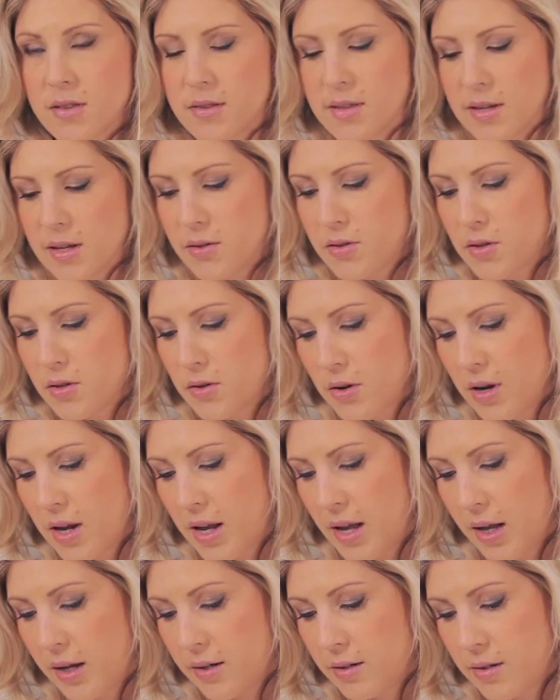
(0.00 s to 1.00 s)
seeds in your
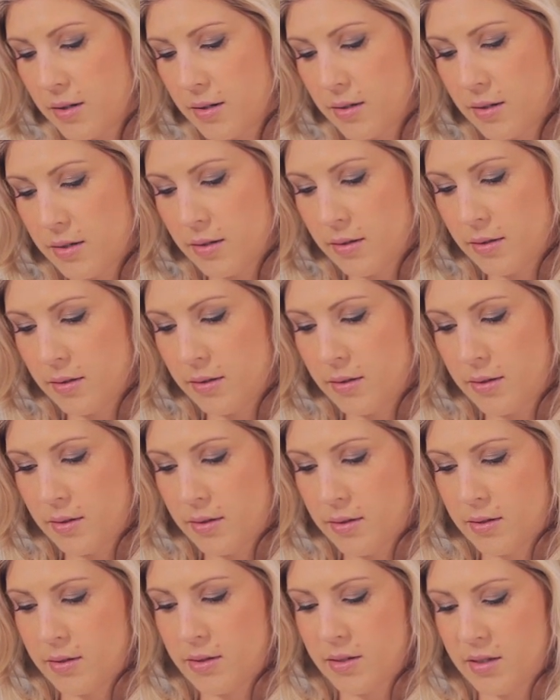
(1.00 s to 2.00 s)
hand.
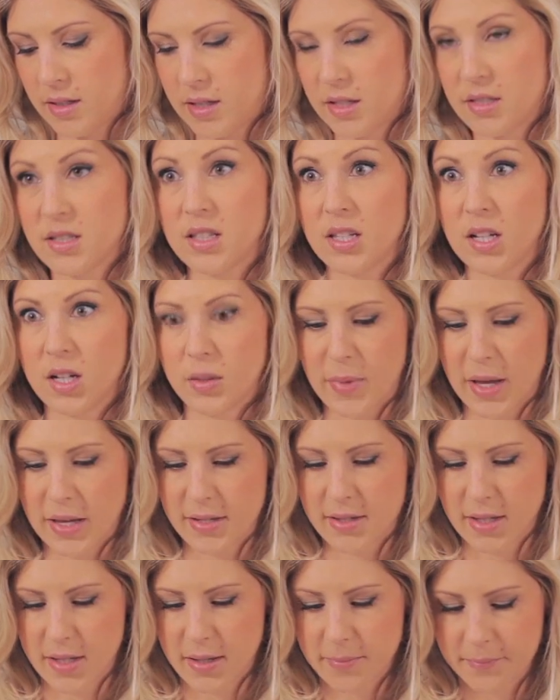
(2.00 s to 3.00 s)
Gets a little
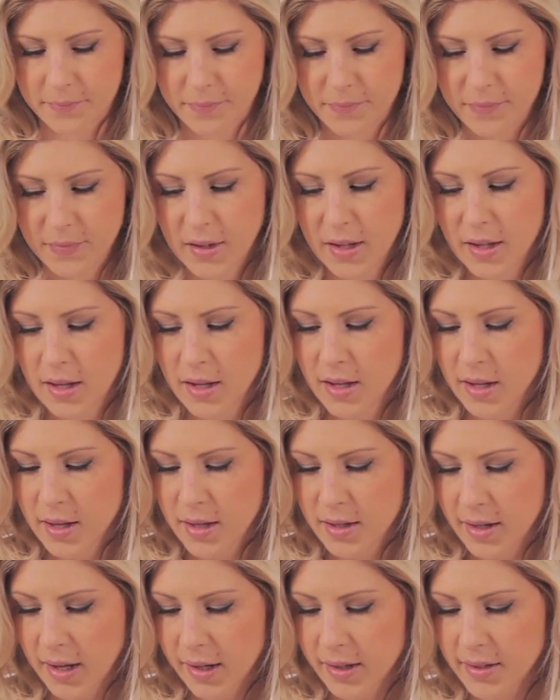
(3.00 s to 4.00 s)
messy.
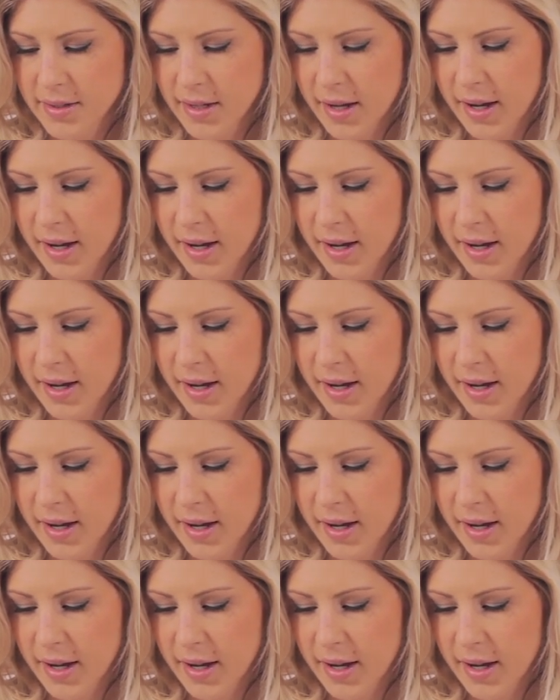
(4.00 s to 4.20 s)
Next